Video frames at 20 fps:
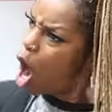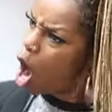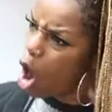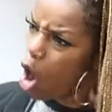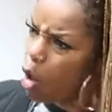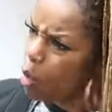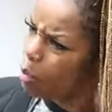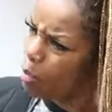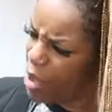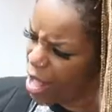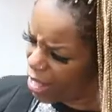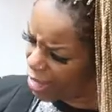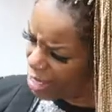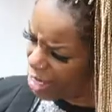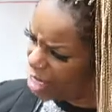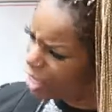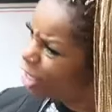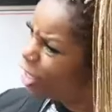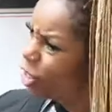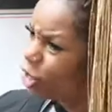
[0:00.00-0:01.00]
oh my
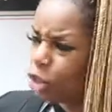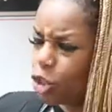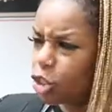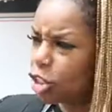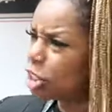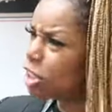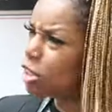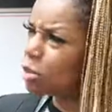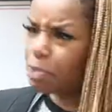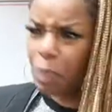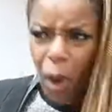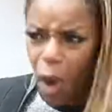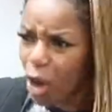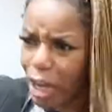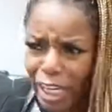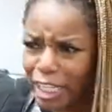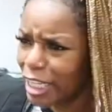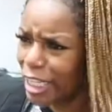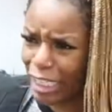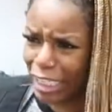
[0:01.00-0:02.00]
goodness, you're
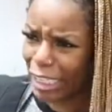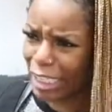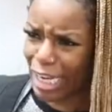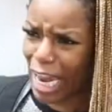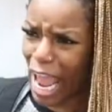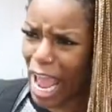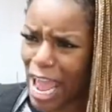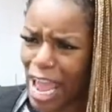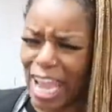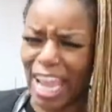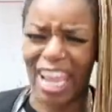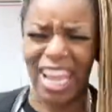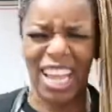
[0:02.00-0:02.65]
sparkly today.